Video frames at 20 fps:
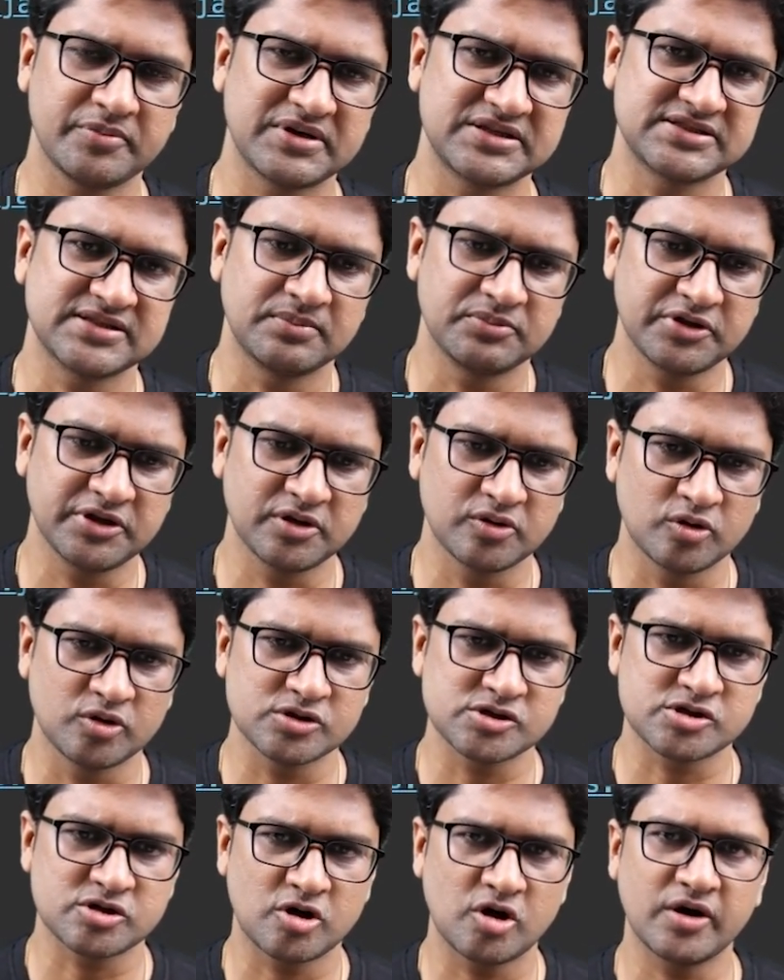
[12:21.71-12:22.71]
but something
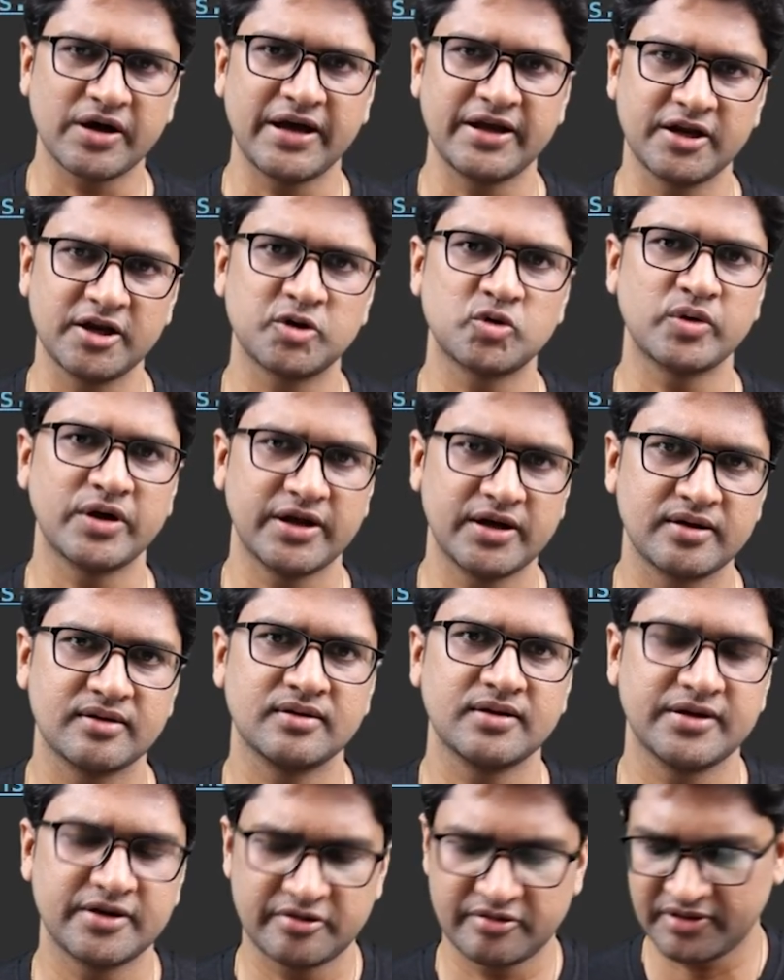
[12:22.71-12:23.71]
goes wrong, I need to
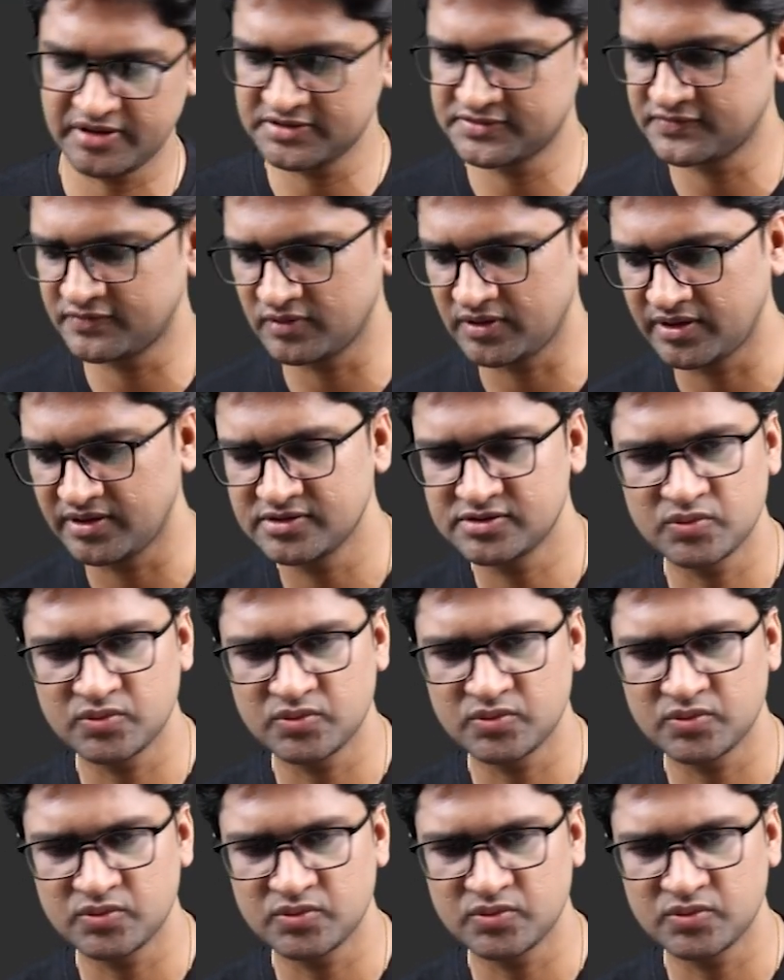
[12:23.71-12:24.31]
handle it gracefully.